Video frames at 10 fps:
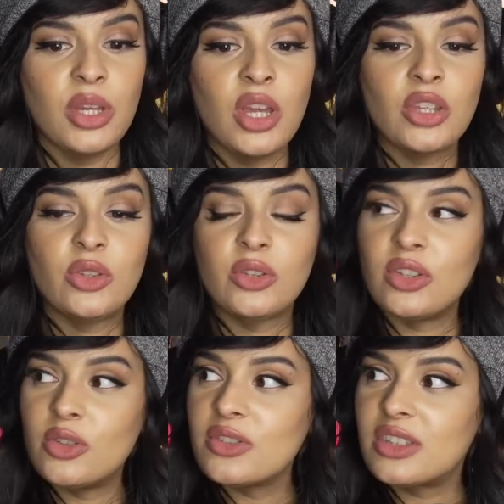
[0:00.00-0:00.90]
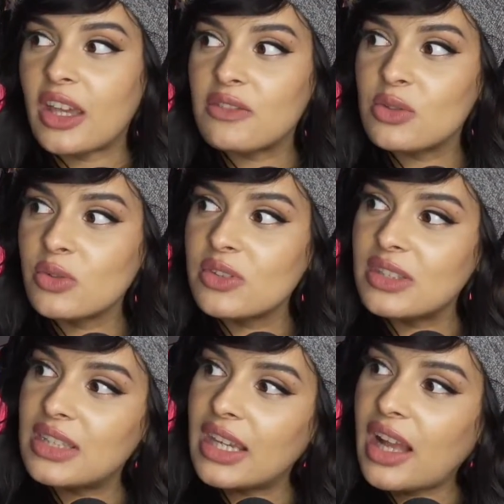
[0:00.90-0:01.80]
you can use dev tools to
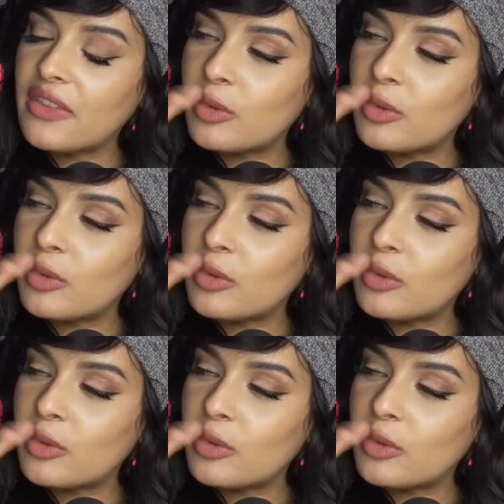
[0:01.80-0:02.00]
take out the